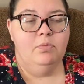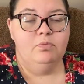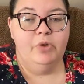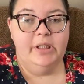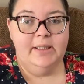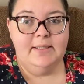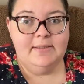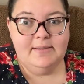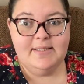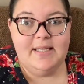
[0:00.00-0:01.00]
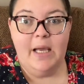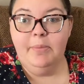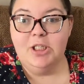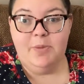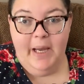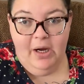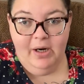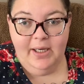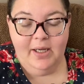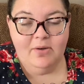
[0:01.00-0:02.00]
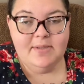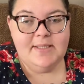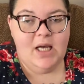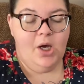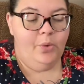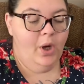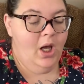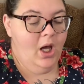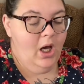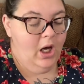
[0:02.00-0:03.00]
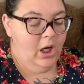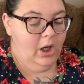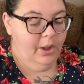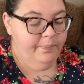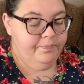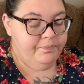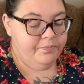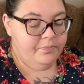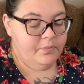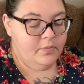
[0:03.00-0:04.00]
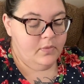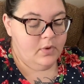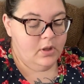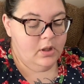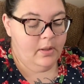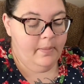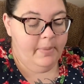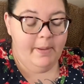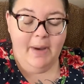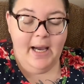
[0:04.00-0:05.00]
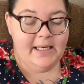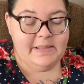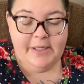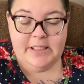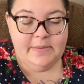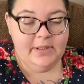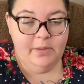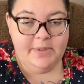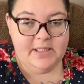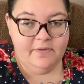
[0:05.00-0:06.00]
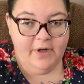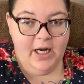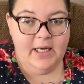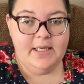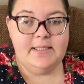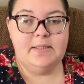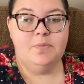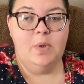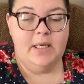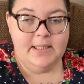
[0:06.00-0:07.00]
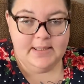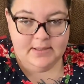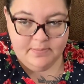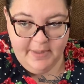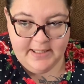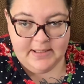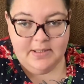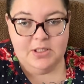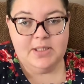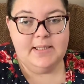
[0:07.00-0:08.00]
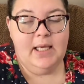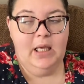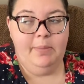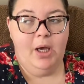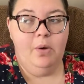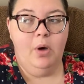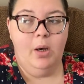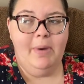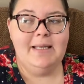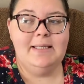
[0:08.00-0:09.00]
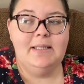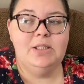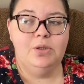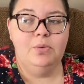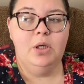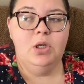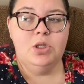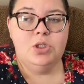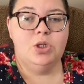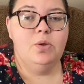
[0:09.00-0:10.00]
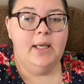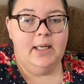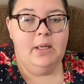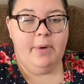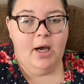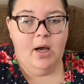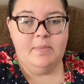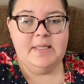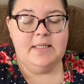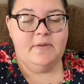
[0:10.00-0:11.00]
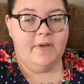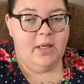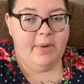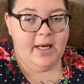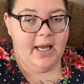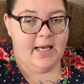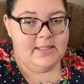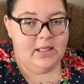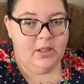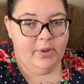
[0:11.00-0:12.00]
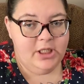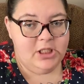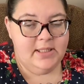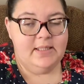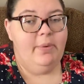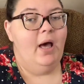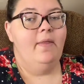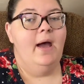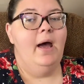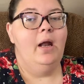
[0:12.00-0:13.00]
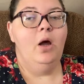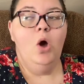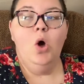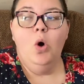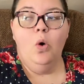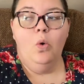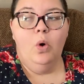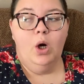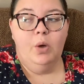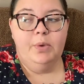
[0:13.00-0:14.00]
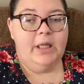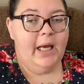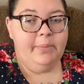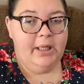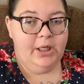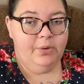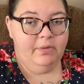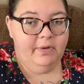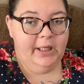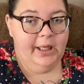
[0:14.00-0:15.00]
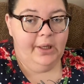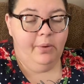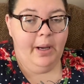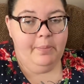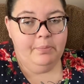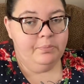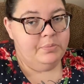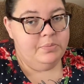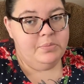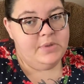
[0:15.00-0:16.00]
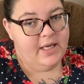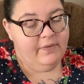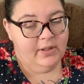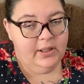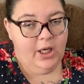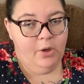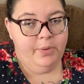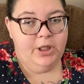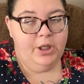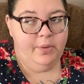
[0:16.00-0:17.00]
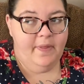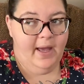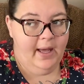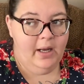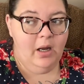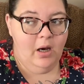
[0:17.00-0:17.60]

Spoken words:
really say much about right now. So, um, but my experience with lupus nephritis was basically just the chemo. I did do 2 kidney biopsies. If anybody has any questions about that or would like me to do a video, I'm definitely open to doing that.